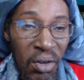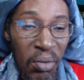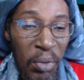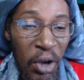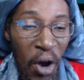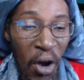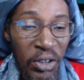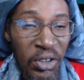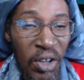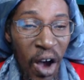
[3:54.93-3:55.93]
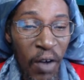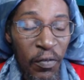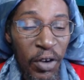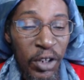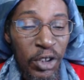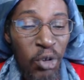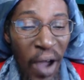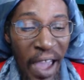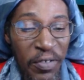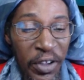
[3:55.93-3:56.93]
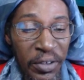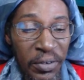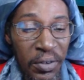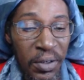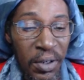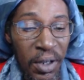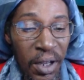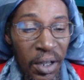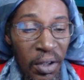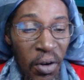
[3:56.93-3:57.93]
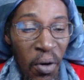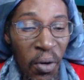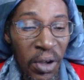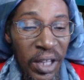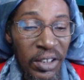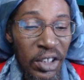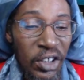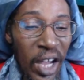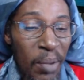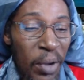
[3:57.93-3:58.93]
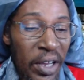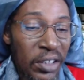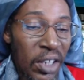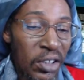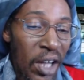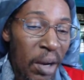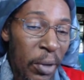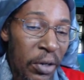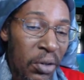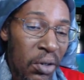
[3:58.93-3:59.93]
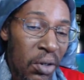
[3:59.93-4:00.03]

because of driving. You know, it's a shame, ladies and gentlemen.